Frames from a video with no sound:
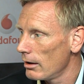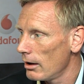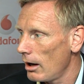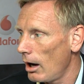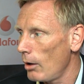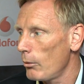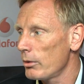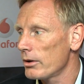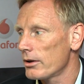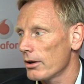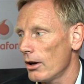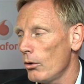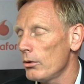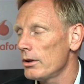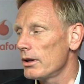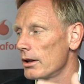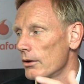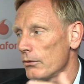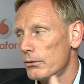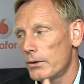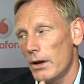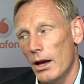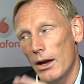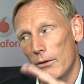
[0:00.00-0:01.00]
I mm. would hmm. only
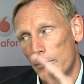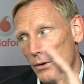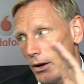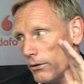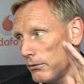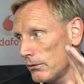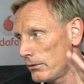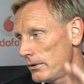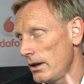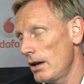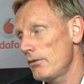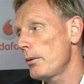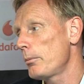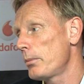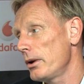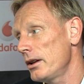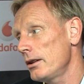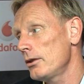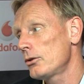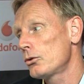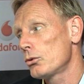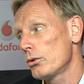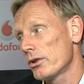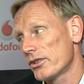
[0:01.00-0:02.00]
if you if you have never
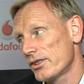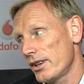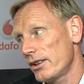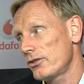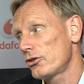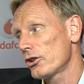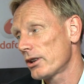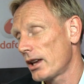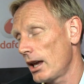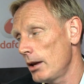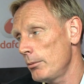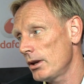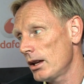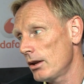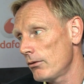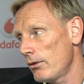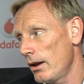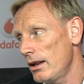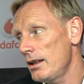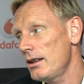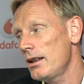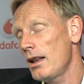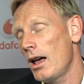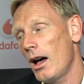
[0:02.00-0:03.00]
been to a, such a gaming
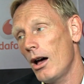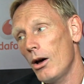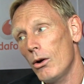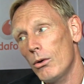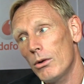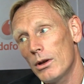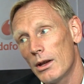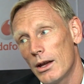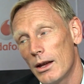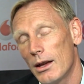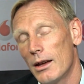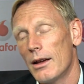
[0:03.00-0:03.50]
event now,